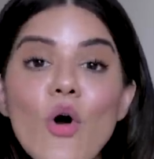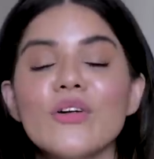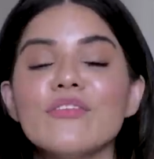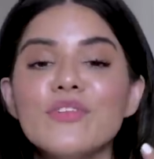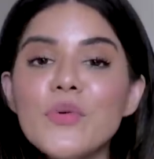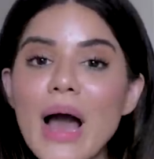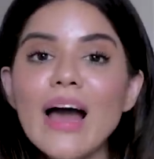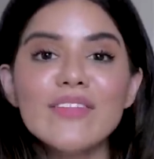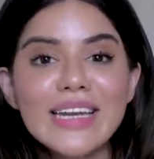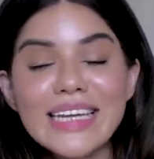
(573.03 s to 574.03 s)
or if you
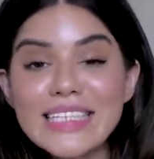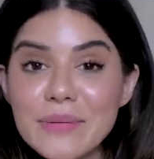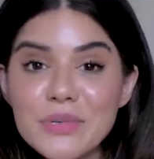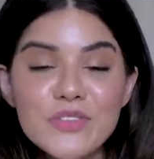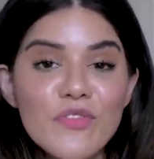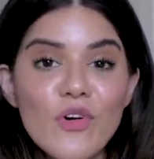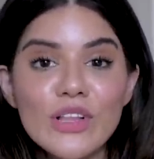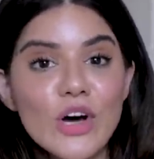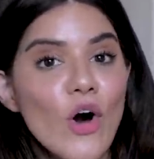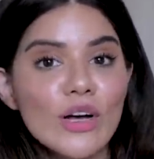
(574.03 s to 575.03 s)
have any tips
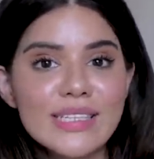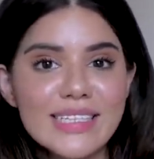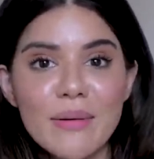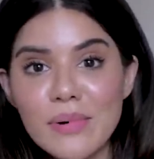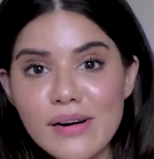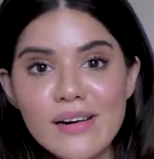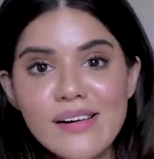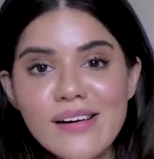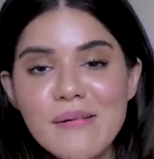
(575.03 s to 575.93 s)
for the hot summer